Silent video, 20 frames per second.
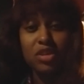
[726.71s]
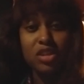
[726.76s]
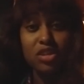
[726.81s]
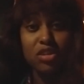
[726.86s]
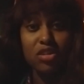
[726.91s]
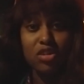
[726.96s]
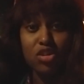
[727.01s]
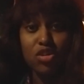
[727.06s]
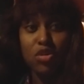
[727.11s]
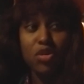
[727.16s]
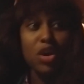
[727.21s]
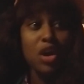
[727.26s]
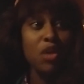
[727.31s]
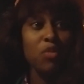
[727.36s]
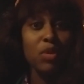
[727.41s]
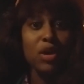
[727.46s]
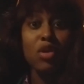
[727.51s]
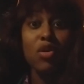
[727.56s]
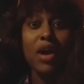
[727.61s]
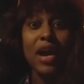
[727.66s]
Sure, you
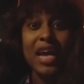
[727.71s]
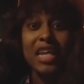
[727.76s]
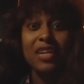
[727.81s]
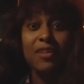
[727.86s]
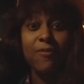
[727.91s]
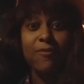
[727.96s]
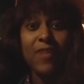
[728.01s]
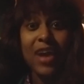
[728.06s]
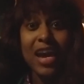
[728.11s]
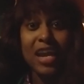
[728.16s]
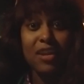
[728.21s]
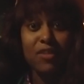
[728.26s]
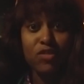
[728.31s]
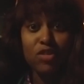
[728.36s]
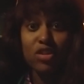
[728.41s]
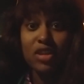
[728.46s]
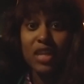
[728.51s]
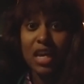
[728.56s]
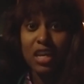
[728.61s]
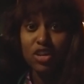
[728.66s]
we gonna have to fight if
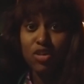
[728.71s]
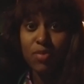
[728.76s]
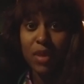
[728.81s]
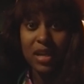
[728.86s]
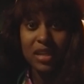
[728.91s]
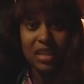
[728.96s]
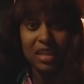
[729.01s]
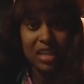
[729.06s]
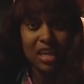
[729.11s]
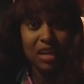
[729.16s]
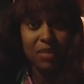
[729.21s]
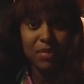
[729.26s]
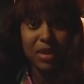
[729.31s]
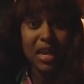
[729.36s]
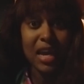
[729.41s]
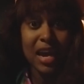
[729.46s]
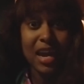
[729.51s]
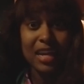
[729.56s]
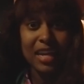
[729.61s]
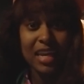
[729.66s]
you think you about to kick
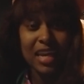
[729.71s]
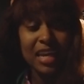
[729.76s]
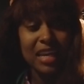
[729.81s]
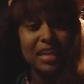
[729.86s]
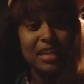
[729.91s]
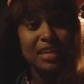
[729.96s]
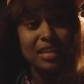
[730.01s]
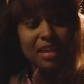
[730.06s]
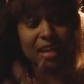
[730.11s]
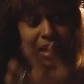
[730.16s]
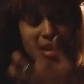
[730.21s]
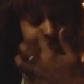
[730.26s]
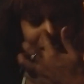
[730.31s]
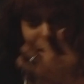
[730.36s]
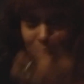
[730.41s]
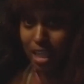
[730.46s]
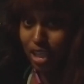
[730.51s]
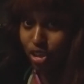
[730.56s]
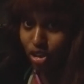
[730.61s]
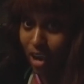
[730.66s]
me out of here. So
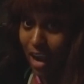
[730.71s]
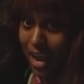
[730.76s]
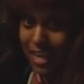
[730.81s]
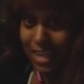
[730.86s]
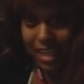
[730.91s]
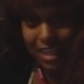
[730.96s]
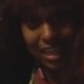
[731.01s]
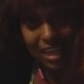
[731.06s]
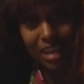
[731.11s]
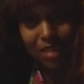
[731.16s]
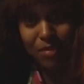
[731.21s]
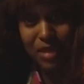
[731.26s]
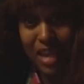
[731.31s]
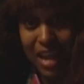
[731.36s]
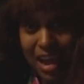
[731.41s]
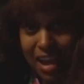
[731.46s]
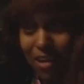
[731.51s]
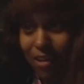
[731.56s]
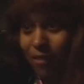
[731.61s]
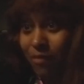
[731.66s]
he tried to kick me
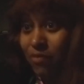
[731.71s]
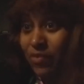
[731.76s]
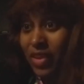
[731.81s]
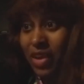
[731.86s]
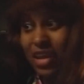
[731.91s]
out.